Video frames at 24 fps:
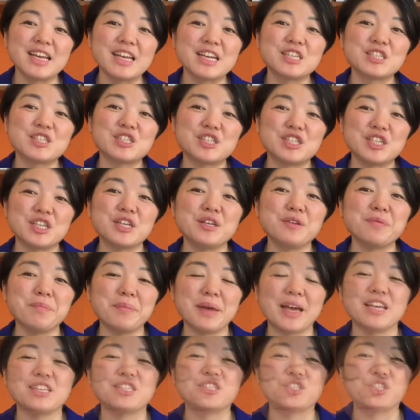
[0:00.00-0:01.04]
She
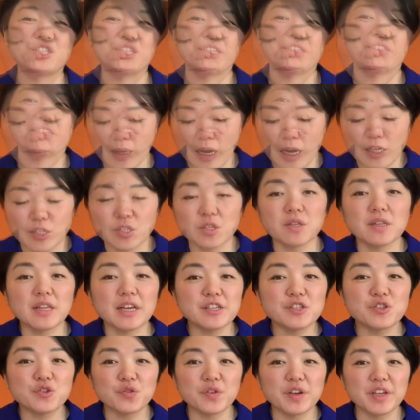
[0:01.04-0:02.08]
met Jesus. So
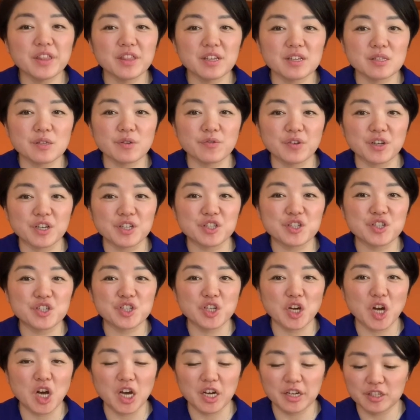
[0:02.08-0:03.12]
let's read this verse,
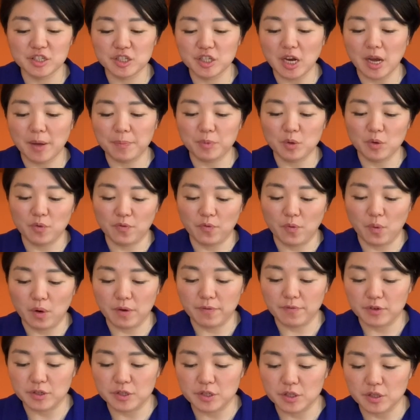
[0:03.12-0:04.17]
John chapter
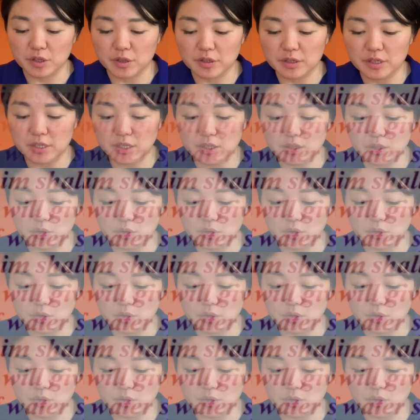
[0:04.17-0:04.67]
4, verse 13